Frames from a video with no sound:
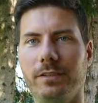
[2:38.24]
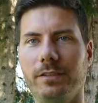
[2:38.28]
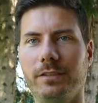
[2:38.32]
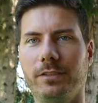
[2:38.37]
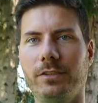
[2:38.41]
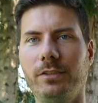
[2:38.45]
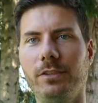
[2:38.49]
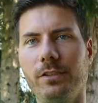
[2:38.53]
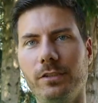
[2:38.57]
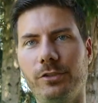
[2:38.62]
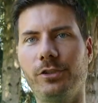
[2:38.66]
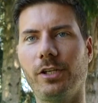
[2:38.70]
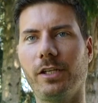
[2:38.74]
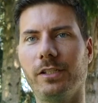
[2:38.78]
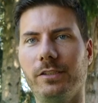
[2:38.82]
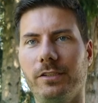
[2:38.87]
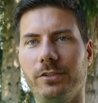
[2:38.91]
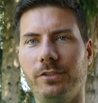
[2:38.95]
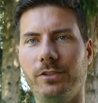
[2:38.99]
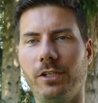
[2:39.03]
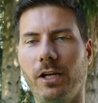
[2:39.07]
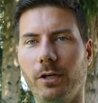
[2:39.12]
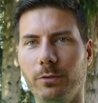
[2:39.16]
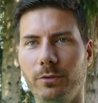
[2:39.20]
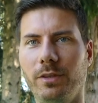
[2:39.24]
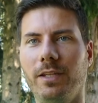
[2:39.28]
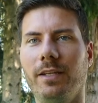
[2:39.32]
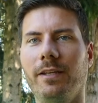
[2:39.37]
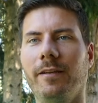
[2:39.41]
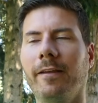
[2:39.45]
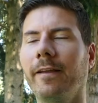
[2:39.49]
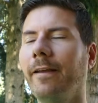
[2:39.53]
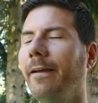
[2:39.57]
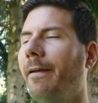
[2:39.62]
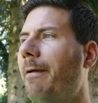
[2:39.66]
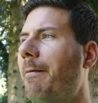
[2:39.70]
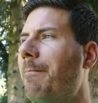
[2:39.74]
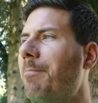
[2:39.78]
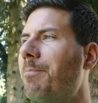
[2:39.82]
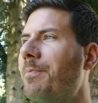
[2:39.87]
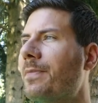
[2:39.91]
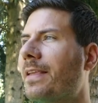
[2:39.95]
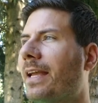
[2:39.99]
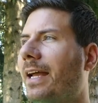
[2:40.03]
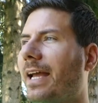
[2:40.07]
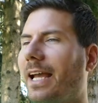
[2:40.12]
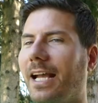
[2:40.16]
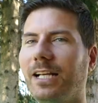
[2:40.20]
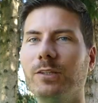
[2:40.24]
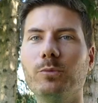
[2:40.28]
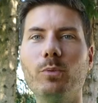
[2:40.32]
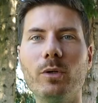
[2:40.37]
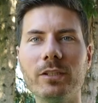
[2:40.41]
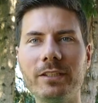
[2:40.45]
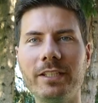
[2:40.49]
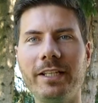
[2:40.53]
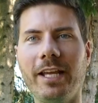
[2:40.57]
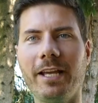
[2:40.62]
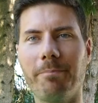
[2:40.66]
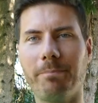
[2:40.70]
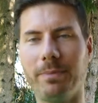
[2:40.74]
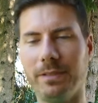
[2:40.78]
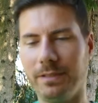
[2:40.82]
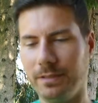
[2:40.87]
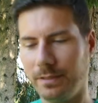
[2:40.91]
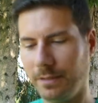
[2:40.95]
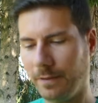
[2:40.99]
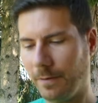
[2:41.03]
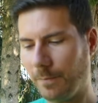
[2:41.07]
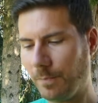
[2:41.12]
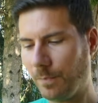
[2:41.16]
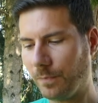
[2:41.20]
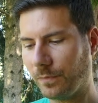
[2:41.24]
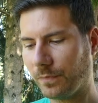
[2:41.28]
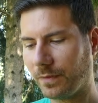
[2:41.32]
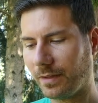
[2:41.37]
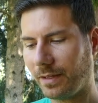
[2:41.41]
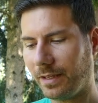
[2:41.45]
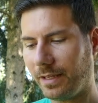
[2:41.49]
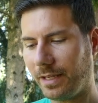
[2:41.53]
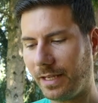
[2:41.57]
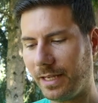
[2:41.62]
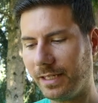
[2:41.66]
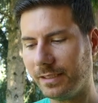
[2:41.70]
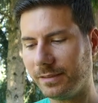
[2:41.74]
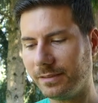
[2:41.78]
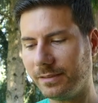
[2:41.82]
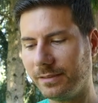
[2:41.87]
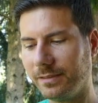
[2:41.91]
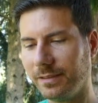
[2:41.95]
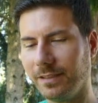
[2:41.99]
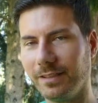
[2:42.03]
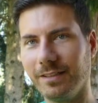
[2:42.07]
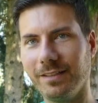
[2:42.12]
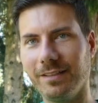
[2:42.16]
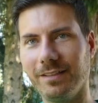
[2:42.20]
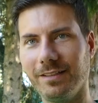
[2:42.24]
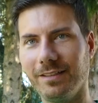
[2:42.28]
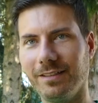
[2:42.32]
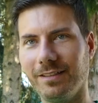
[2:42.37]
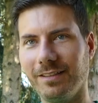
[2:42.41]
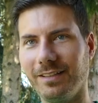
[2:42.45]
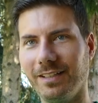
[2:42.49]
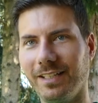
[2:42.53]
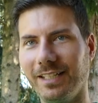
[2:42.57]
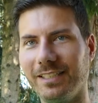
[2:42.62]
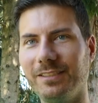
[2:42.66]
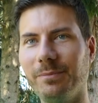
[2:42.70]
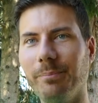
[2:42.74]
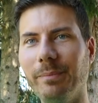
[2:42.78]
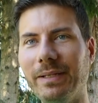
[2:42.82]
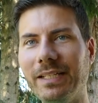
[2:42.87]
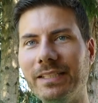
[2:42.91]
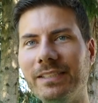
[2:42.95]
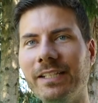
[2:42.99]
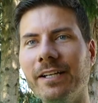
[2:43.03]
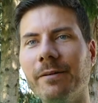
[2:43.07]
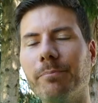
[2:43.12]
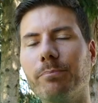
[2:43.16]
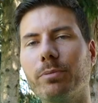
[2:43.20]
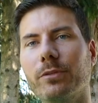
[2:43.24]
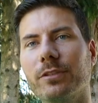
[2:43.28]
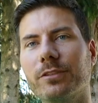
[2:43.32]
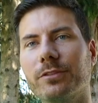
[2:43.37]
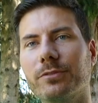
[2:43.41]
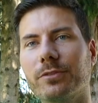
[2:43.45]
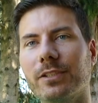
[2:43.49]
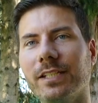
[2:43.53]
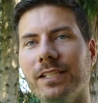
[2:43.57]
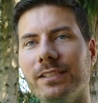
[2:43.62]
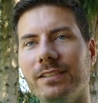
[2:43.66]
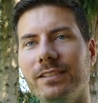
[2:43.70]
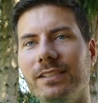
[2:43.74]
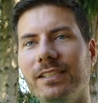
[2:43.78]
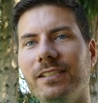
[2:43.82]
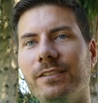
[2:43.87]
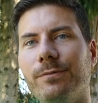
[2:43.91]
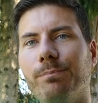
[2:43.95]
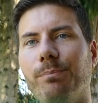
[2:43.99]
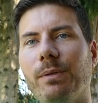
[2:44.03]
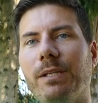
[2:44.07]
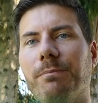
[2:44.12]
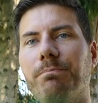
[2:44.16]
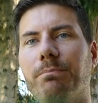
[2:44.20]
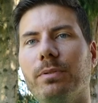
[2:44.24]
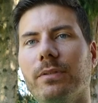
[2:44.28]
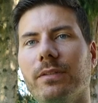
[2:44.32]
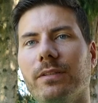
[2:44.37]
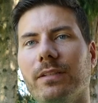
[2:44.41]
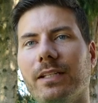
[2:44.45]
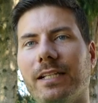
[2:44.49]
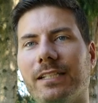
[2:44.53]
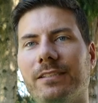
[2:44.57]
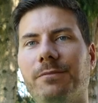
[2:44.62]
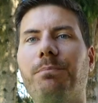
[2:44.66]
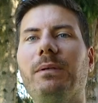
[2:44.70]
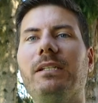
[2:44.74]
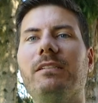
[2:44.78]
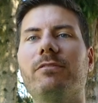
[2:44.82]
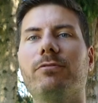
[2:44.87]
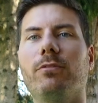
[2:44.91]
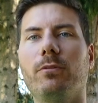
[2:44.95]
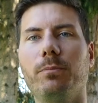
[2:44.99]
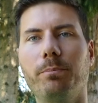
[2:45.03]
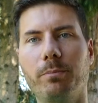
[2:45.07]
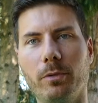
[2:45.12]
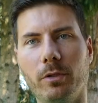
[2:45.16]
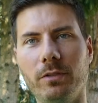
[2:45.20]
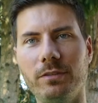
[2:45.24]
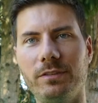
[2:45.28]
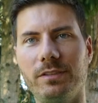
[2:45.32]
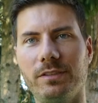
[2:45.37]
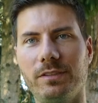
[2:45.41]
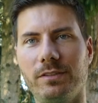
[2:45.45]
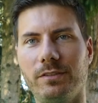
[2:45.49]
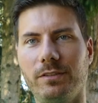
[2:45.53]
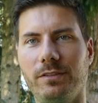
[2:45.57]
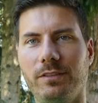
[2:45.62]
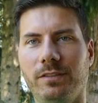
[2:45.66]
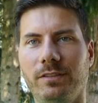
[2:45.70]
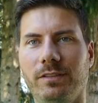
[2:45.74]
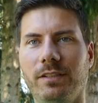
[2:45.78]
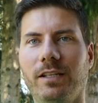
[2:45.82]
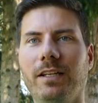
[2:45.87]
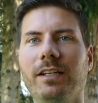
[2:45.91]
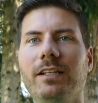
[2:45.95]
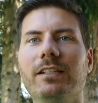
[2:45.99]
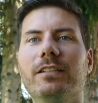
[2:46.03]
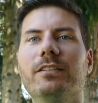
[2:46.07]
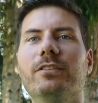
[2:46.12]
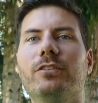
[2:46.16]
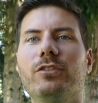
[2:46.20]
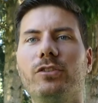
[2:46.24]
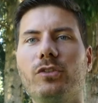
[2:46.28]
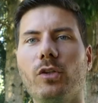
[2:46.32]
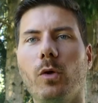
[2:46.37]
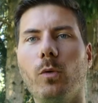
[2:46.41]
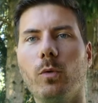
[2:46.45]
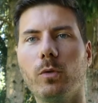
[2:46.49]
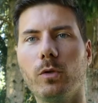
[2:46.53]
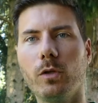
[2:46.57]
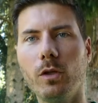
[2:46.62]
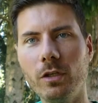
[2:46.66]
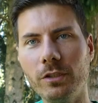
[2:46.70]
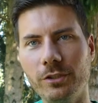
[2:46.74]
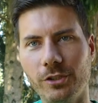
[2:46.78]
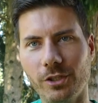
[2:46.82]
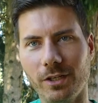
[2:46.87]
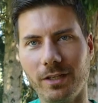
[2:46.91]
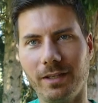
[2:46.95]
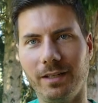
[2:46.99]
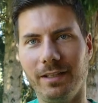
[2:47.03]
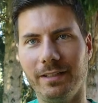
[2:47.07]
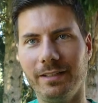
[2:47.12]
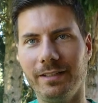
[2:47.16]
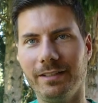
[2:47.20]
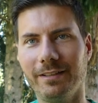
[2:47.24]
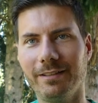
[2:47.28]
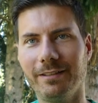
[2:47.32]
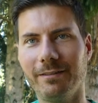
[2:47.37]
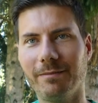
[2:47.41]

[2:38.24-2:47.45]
shouting. And what happened? As media portrays these people as peaceful protesters, so logically,